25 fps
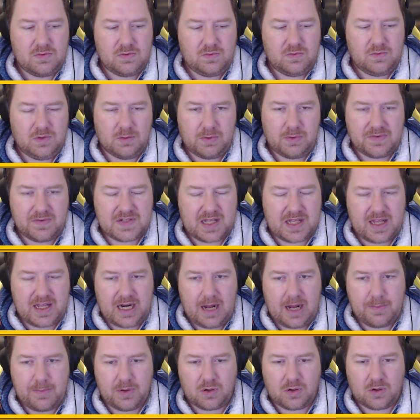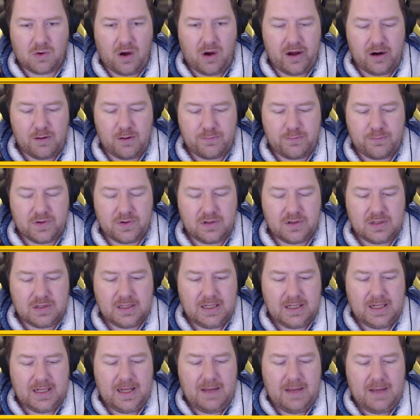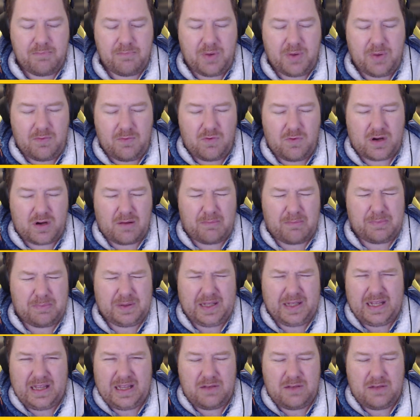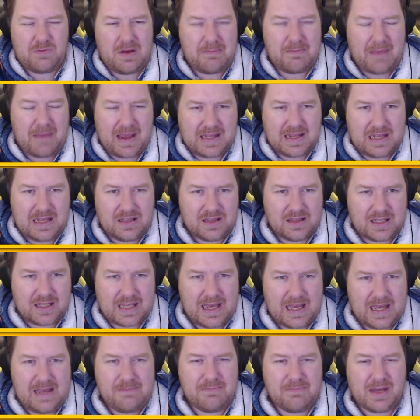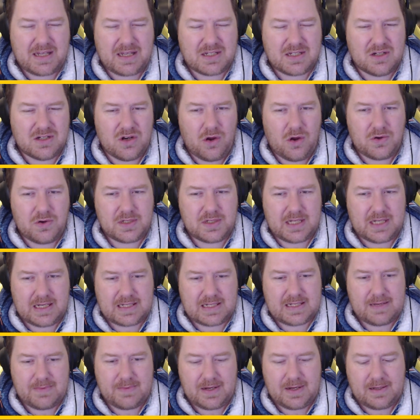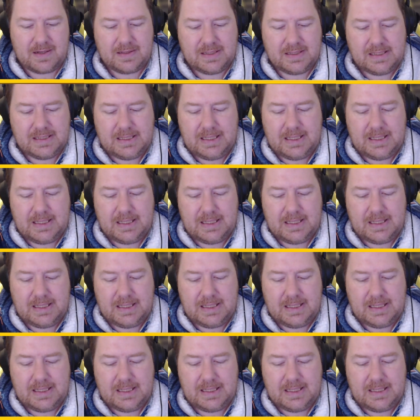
we've seen it happen quite often, but completely remaking the game makes no sense to me.